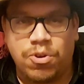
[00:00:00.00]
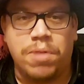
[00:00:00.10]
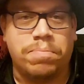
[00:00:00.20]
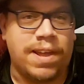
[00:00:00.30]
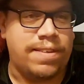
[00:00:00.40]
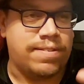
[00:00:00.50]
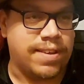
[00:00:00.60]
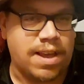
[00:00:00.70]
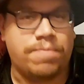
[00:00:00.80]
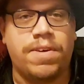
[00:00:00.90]
workplace,
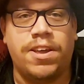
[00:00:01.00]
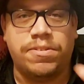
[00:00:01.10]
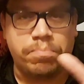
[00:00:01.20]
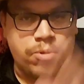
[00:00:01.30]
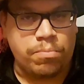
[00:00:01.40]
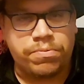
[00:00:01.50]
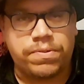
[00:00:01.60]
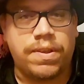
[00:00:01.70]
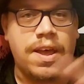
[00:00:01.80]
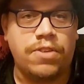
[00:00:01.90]
cafes,
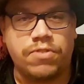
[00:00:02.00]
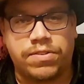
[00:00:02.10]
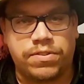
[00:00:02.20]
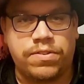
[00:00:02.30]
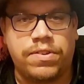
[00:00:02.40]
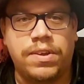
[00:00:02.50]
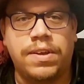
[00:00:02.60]
pubs, hairdressers,